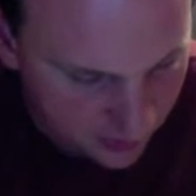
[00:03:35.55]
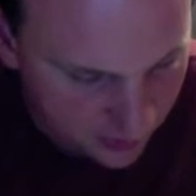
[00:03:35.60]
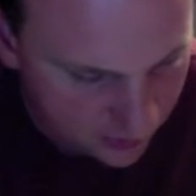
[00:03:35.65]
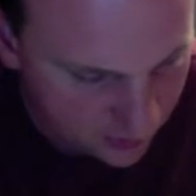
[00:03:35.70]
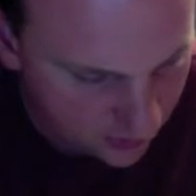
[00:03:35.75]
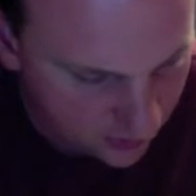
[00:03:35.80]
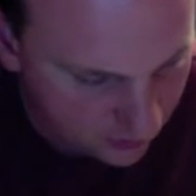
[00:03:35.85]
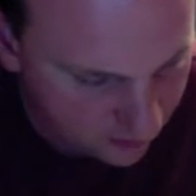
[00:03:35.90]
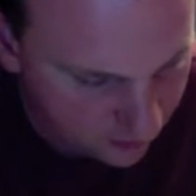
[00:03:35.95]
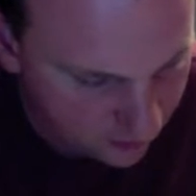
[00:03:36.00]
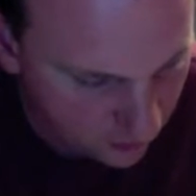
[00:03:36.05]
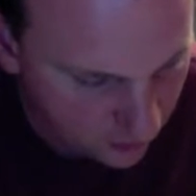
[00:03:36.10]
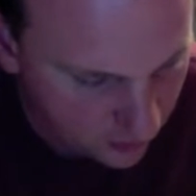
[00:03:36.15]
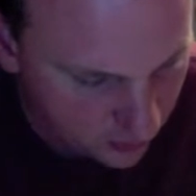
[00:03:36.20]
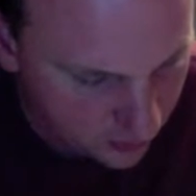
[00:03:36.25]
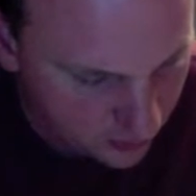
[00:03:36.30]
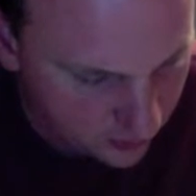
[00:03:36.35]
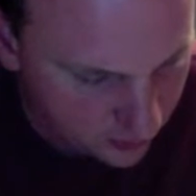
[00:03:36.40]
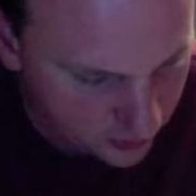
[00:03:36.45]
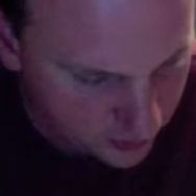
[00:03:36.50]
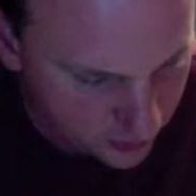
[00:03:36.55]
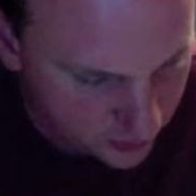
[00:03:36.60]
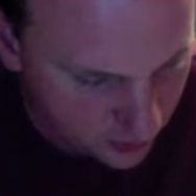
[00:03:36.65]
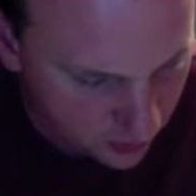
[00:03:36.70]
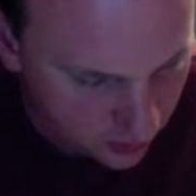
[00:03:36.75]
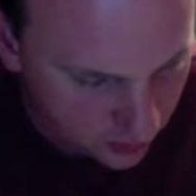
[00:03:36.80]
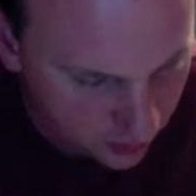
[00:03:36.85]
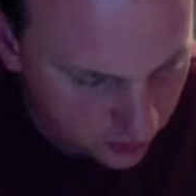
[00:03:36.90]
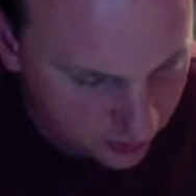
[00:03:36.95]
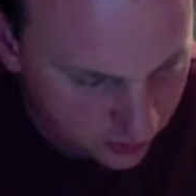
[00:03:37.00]
Therefore it was
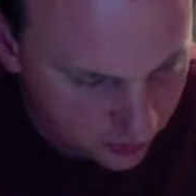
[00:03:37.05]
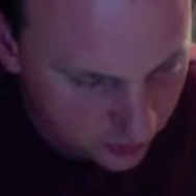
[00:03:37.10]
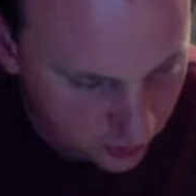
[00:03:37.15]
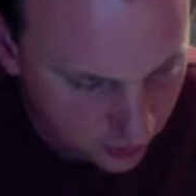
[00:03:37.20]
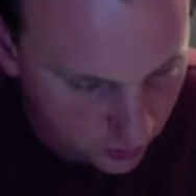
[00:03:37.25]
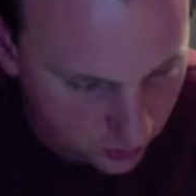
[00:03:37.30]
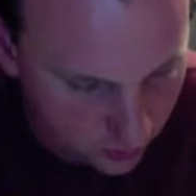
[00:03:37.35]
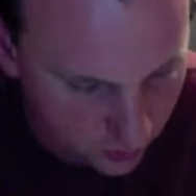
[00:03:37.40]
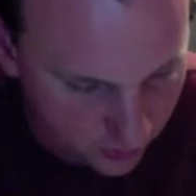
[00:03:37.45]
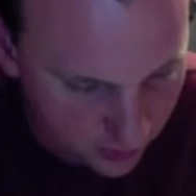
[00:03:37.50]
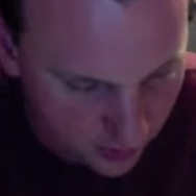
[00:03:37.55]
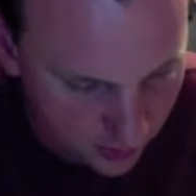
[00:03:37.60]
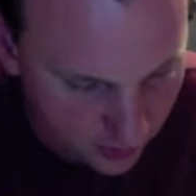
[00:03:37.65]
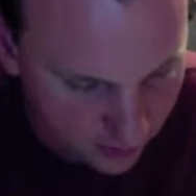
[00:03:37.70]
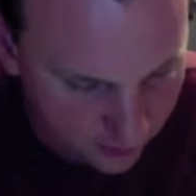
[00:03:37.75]
called Hormah.